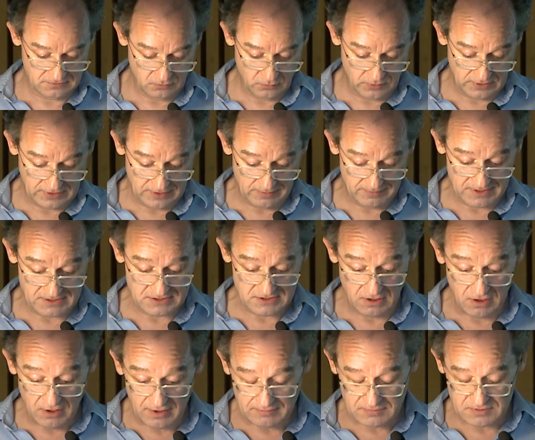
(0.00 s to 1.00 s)
Will there be
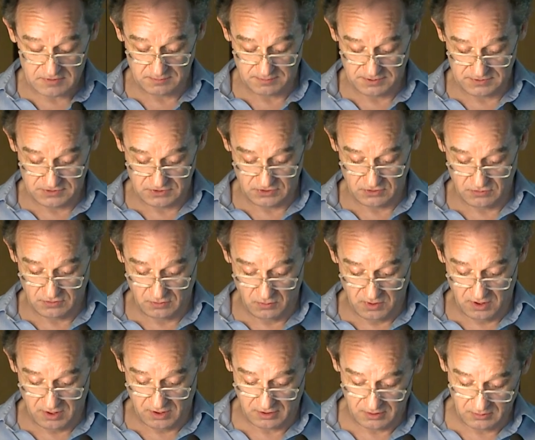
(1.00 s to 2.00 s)
time to pursue the
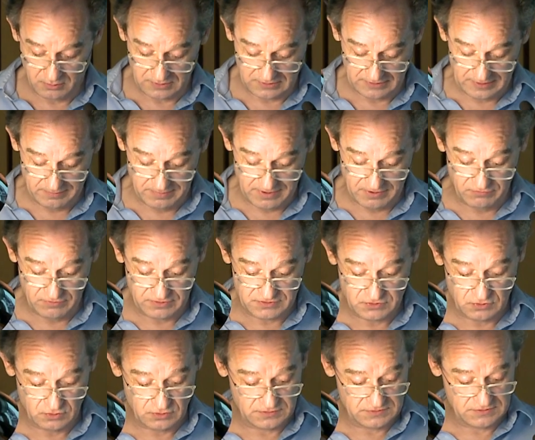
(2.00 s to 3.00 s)
work? Will there be
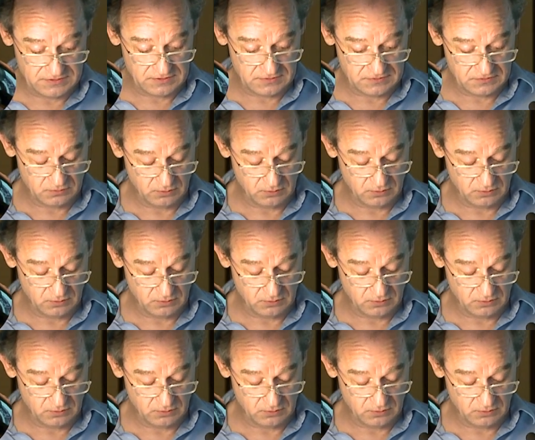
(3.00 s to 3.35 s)
resources?